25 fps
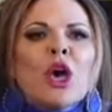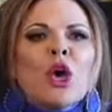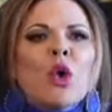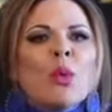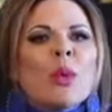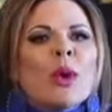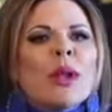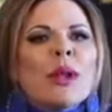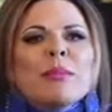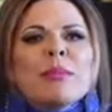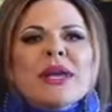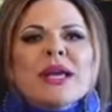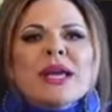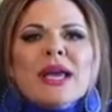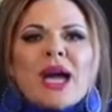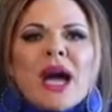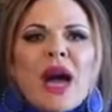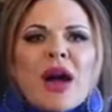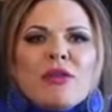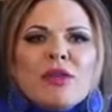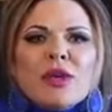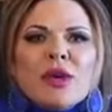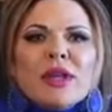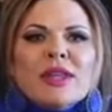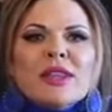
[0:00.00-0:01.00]
We'll be
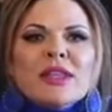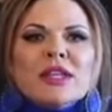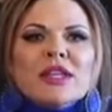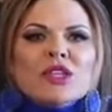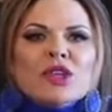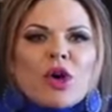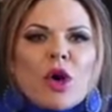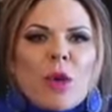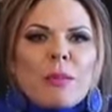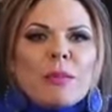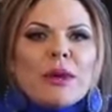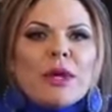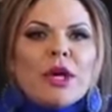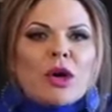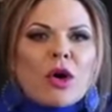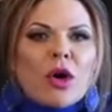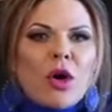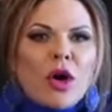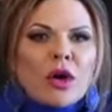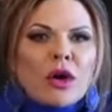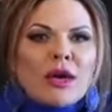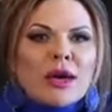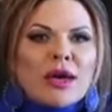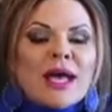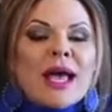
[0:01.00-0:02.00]
covering the topic
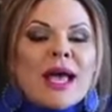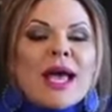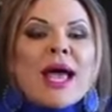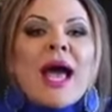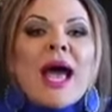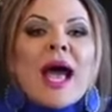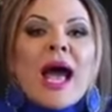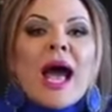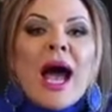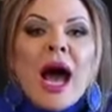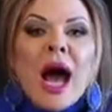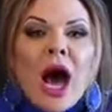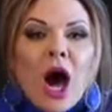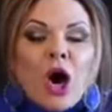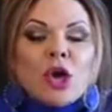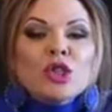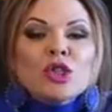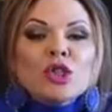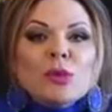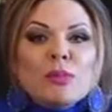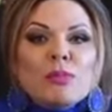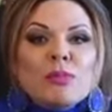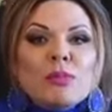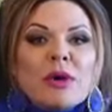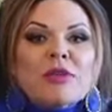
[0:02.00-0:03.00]
on how
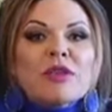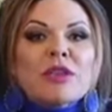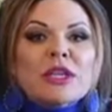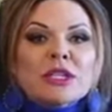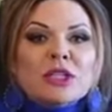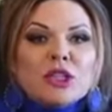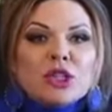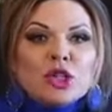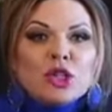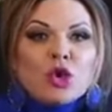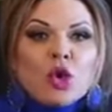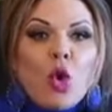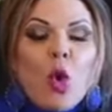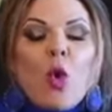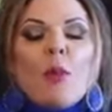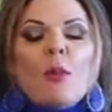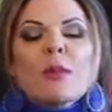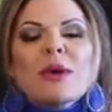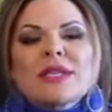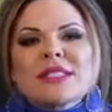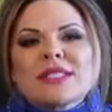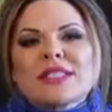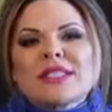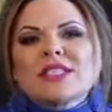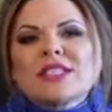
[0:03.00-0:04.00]
to pivot your
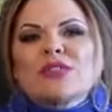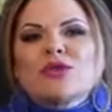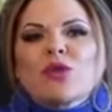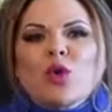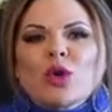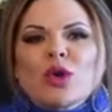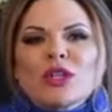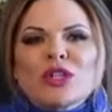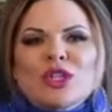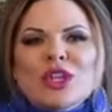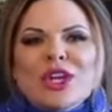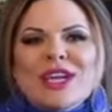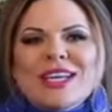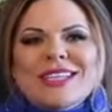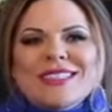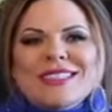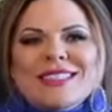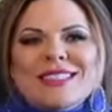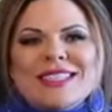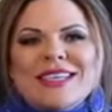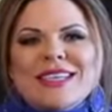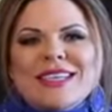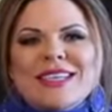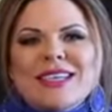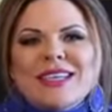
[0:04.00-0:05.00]
business for
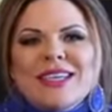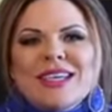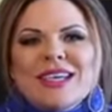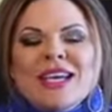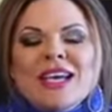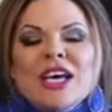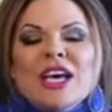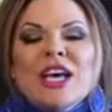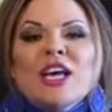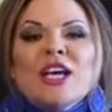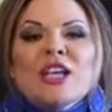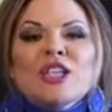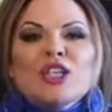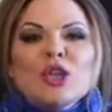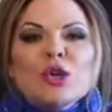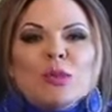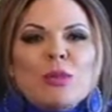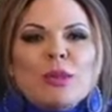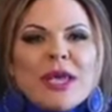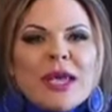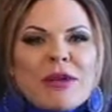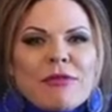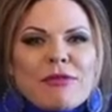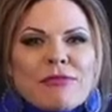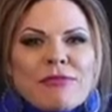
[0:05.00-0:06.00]
agility, to
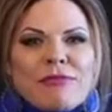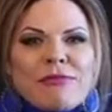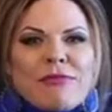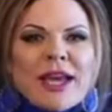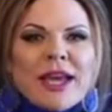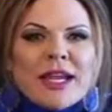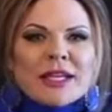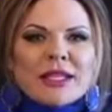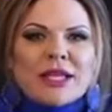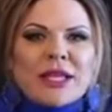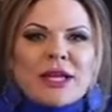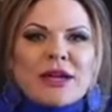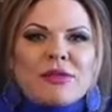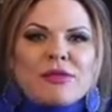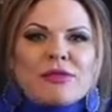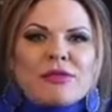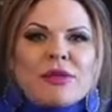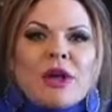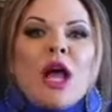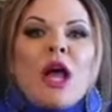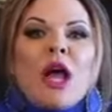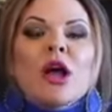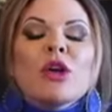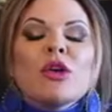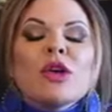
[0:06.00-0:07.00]
be effective,
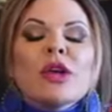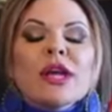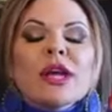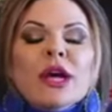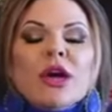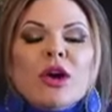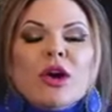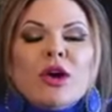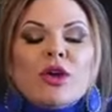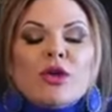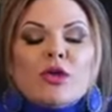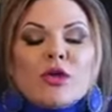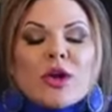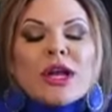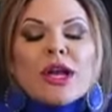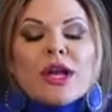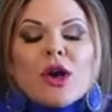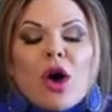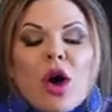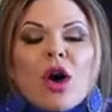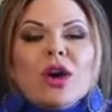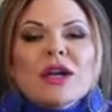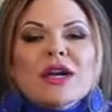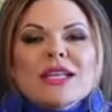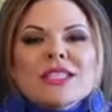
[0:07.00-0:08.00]

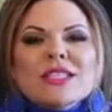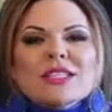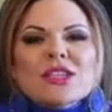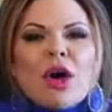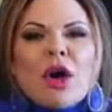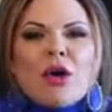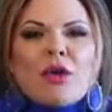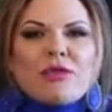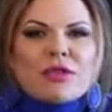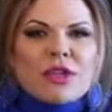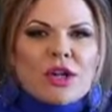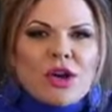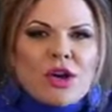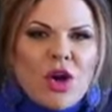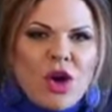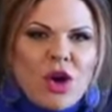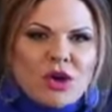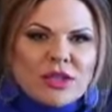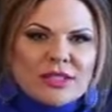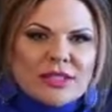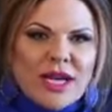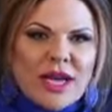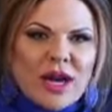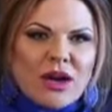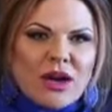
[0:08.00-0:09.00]
regardless of the
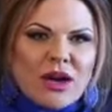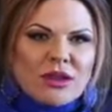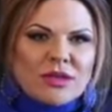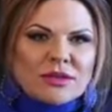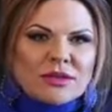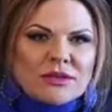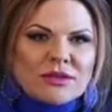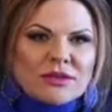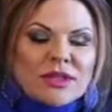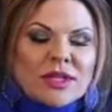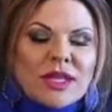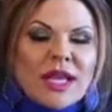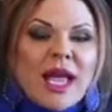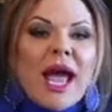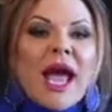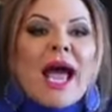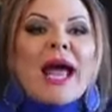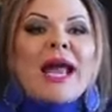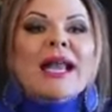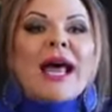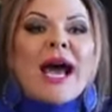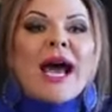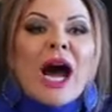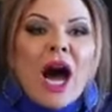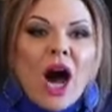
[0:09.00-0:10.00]
lockdown,
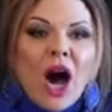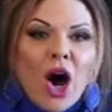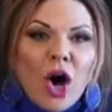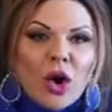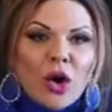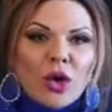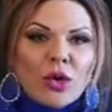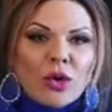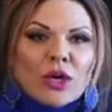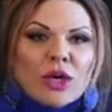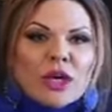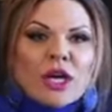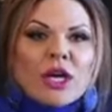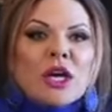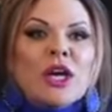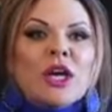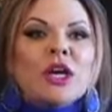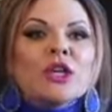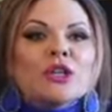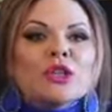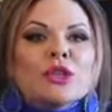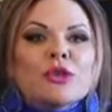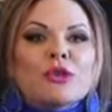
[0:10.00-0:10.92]
and how to